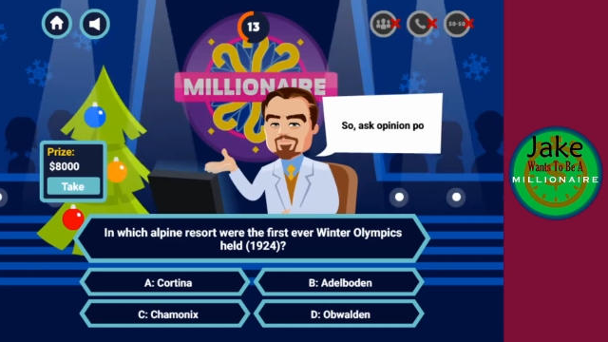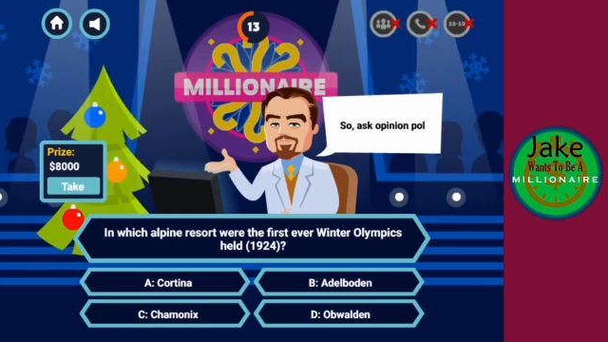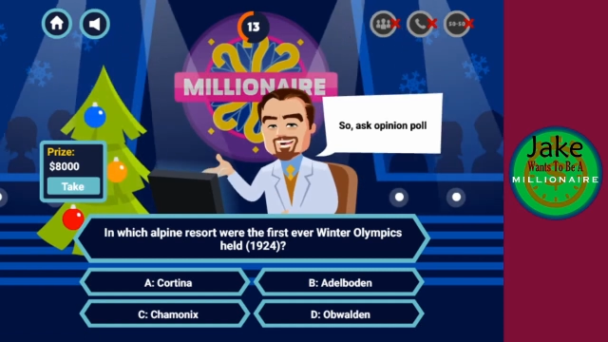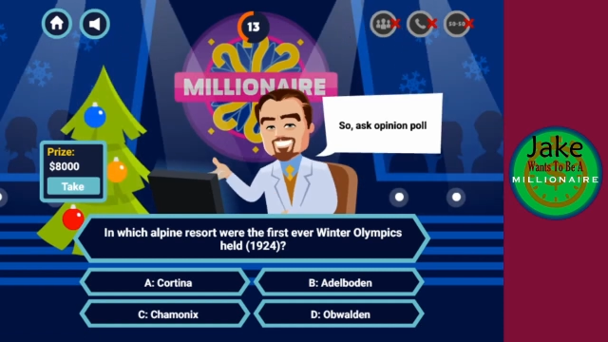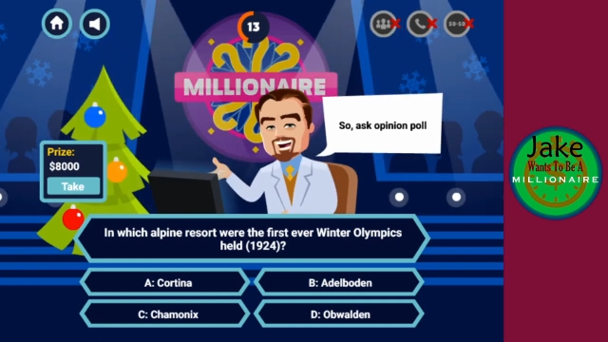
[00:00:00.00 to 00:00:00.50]

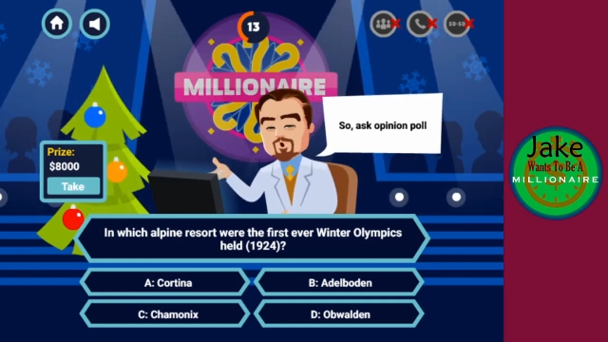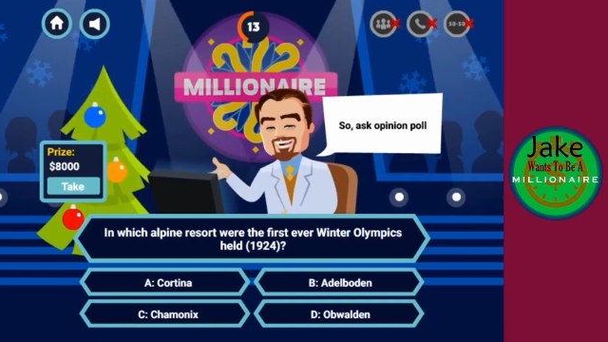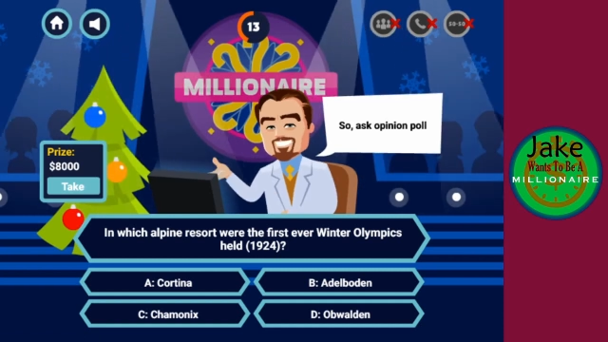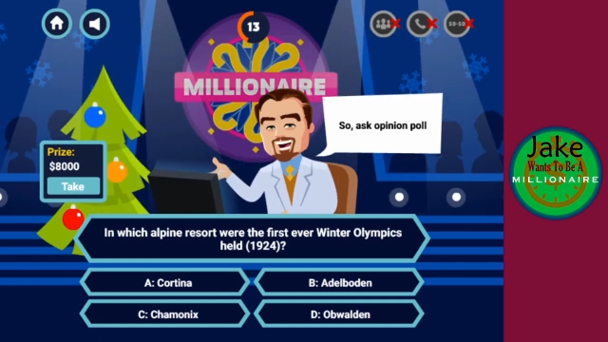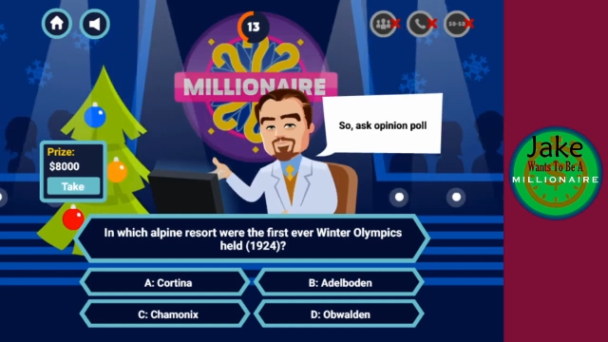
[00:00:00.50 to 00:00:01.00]

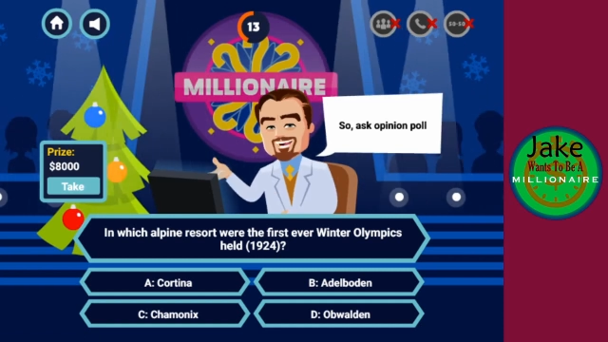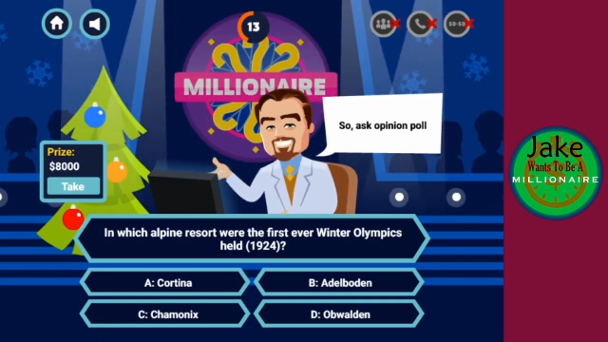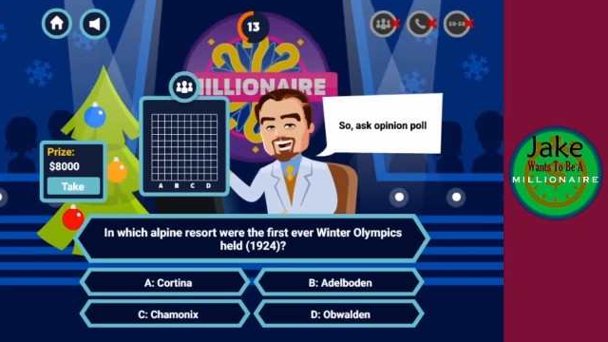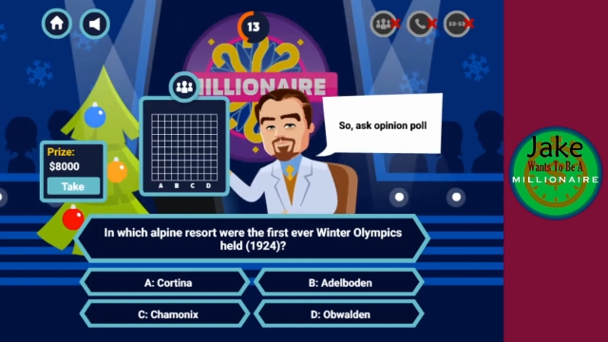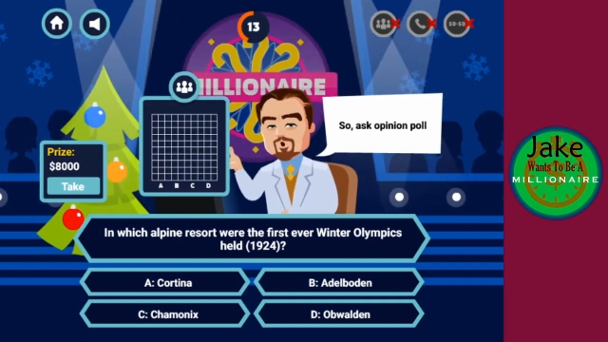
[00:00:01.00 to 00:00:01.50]

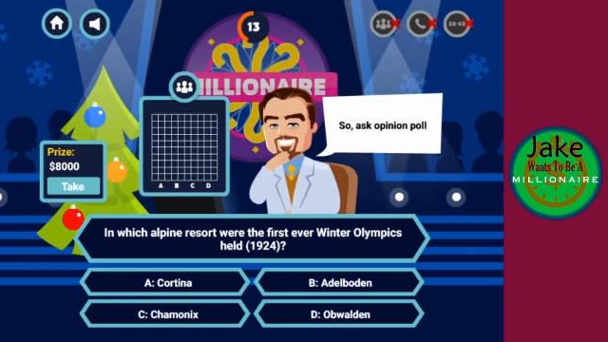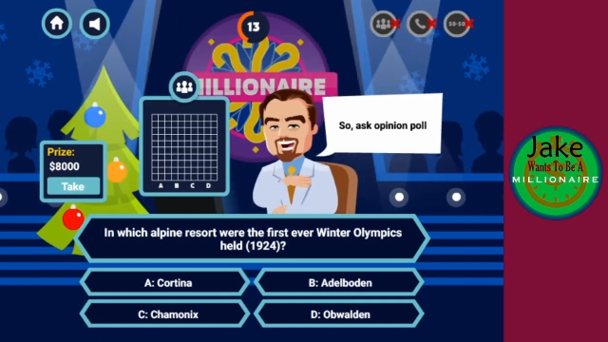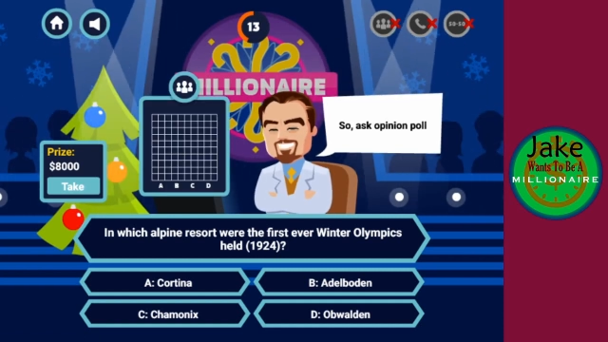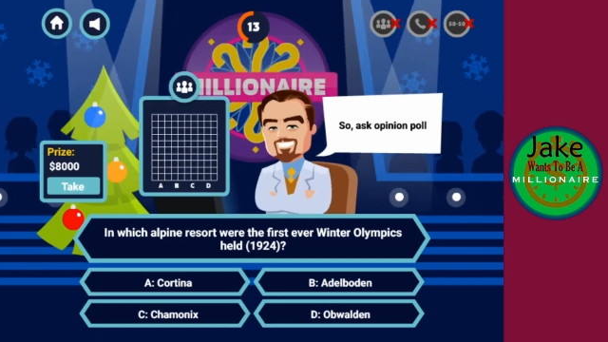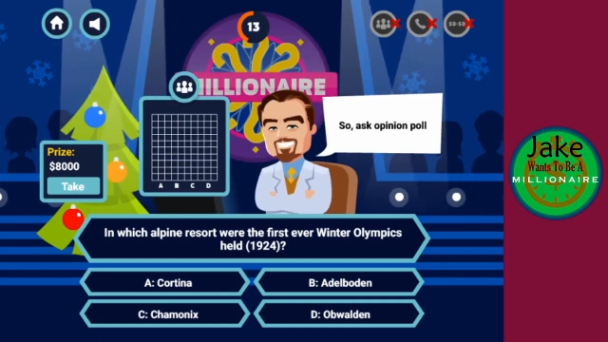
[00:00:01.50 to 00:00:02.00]

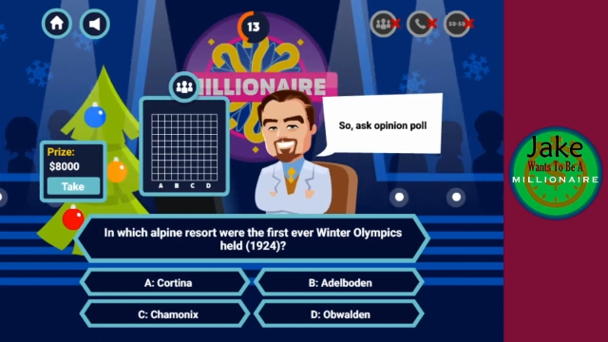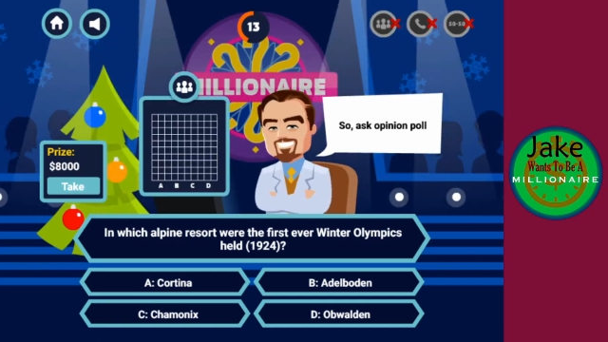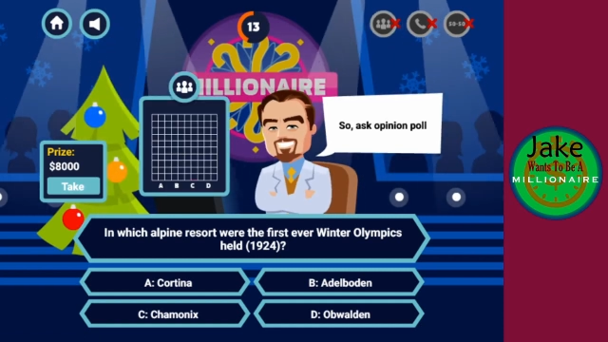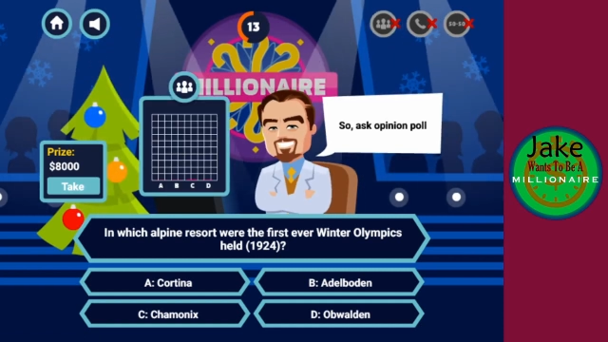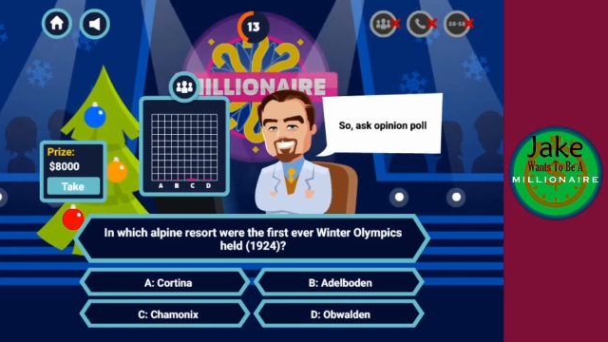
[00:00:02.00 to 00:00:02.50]

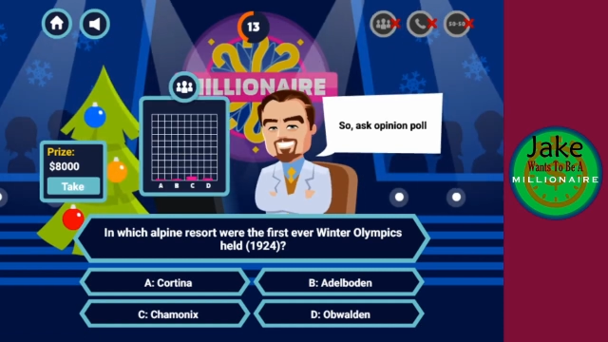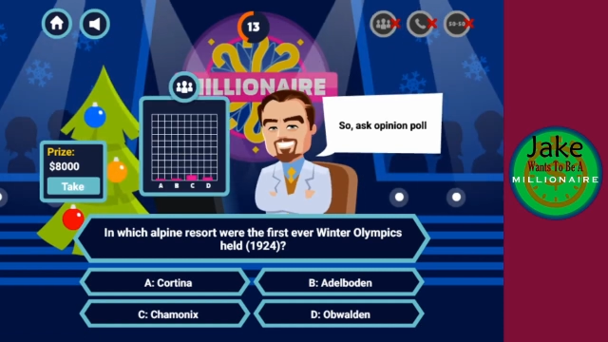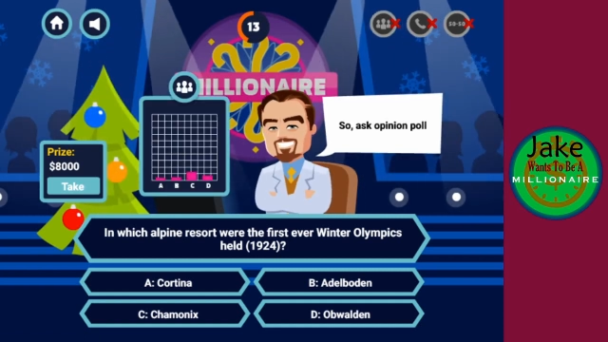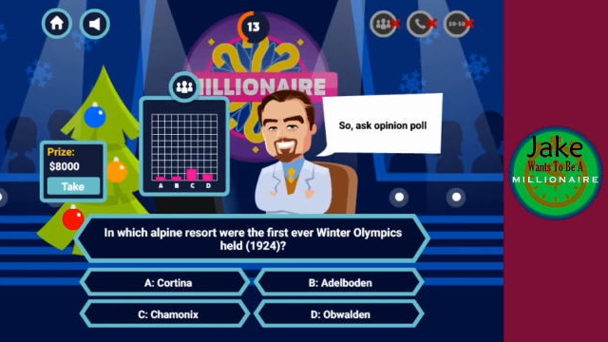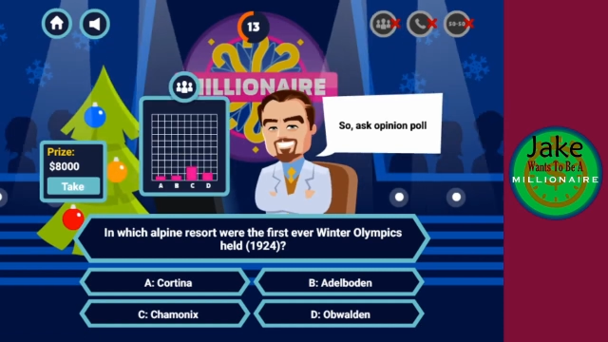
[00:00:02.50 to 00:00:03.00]

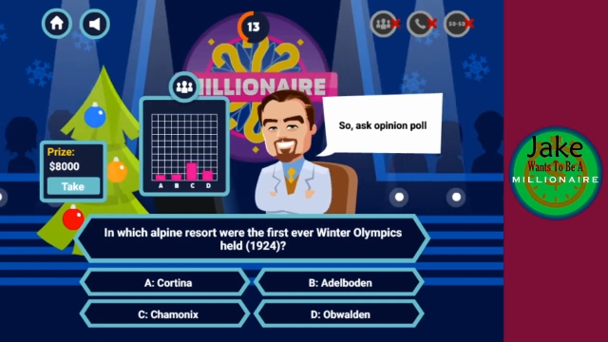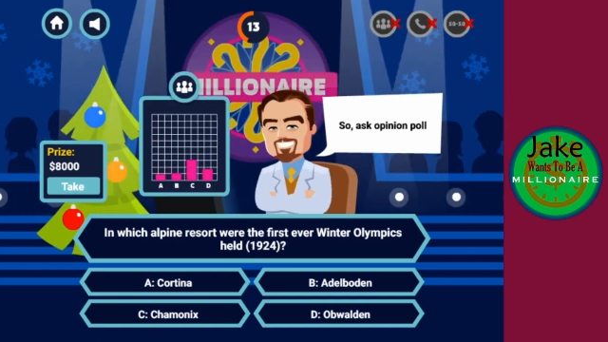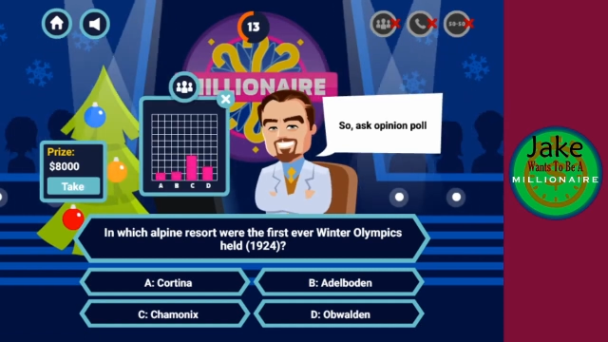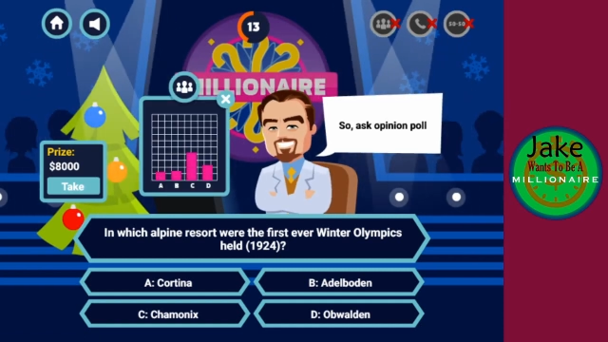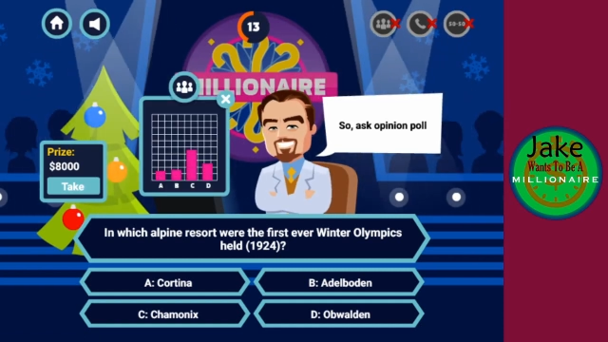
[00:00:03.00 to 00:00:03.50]

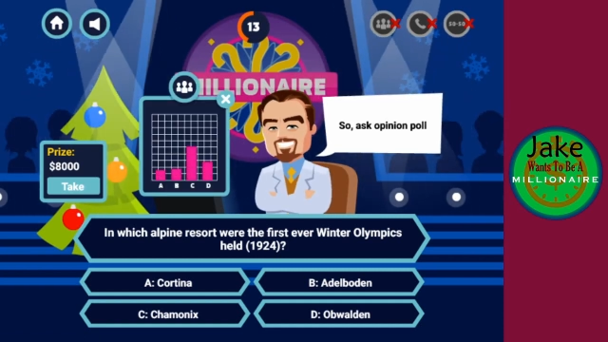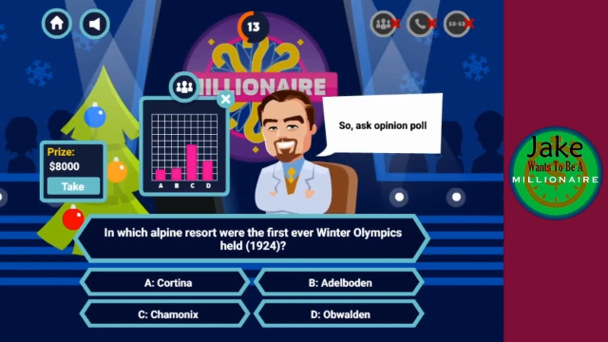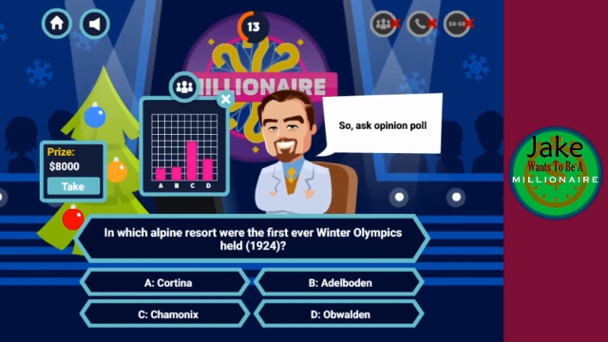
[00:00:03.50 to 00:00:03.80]
[no speech]